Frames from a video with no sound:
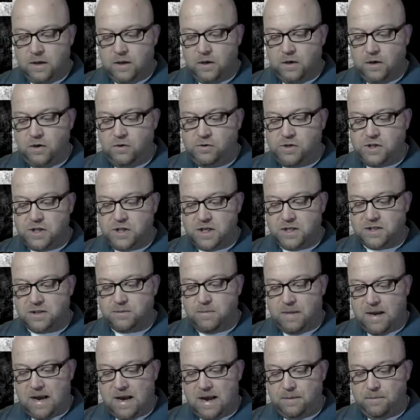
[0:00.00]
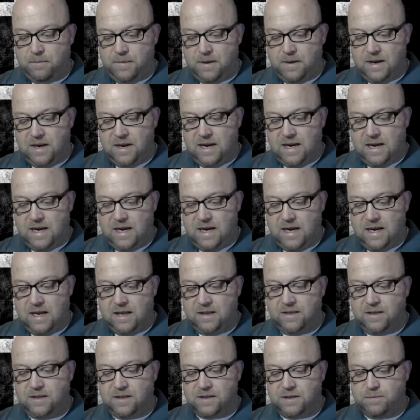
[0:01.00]
you just might be
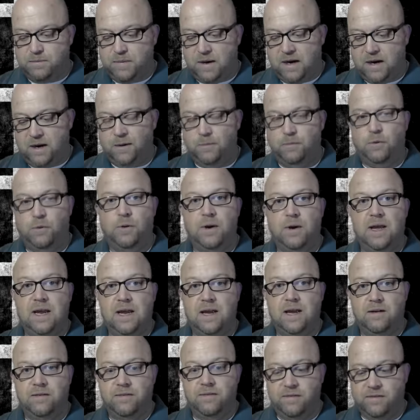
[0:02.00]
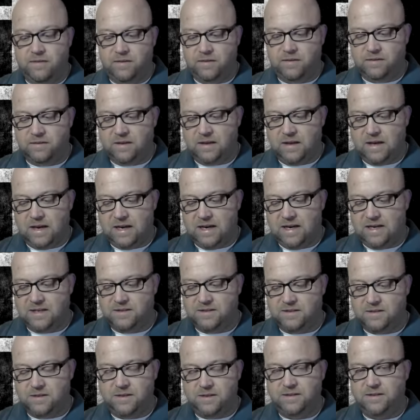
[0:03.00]
in this parable if, and I
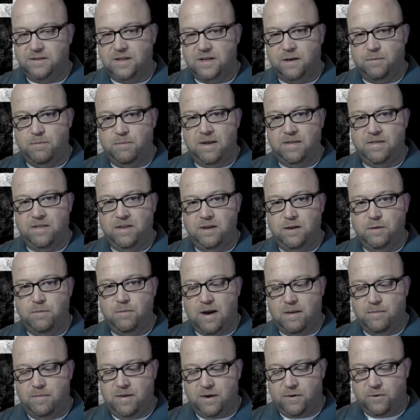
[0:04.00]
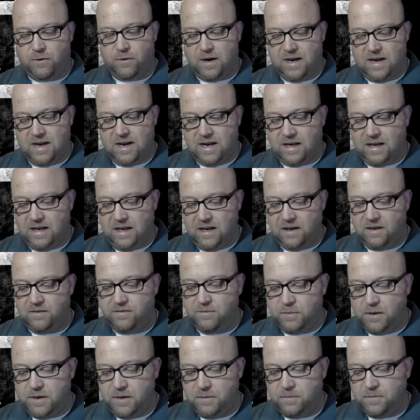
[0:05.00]
guess he's talking about that you might be a redneck if,
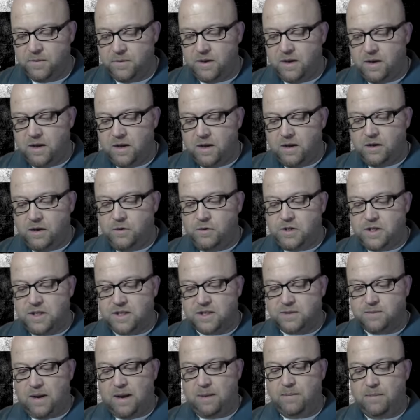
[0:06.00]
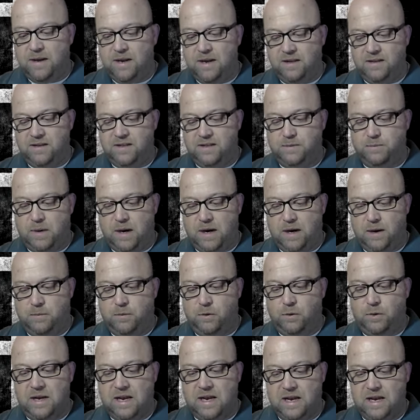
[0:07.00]
but you just might be in this
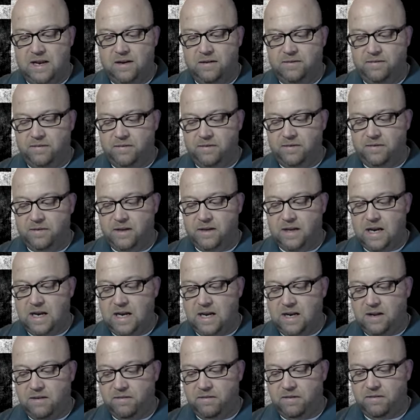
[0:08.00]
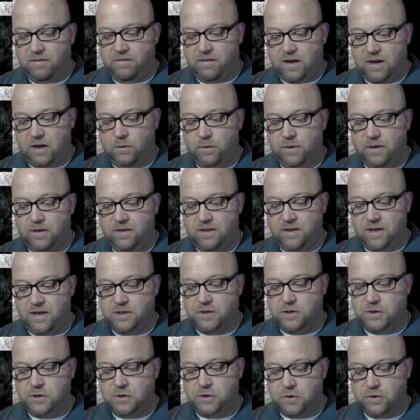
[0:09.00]
parable if any of the following
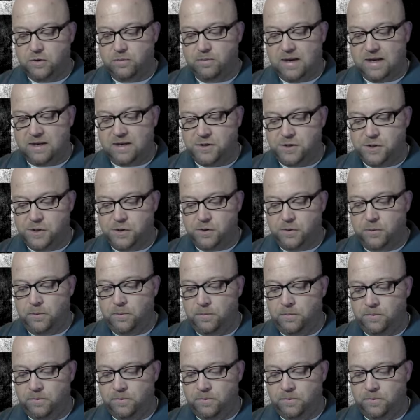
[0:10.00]
things are true about you.